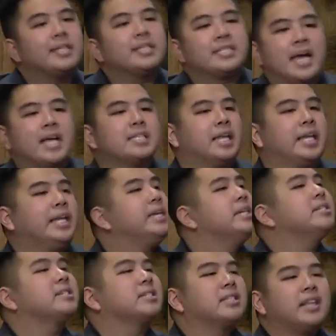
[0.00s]
says that he
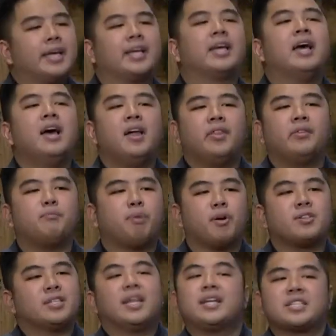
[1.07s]
is like the
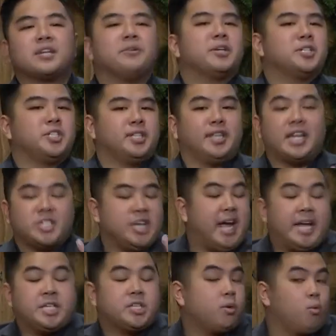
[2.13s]
person that is going to ch- that
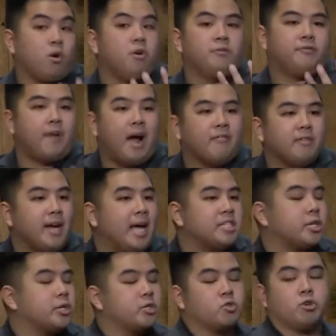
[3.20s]
change the world forever. He has a
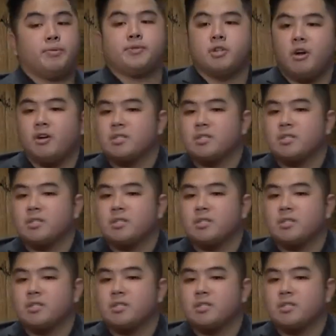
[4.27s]
description on his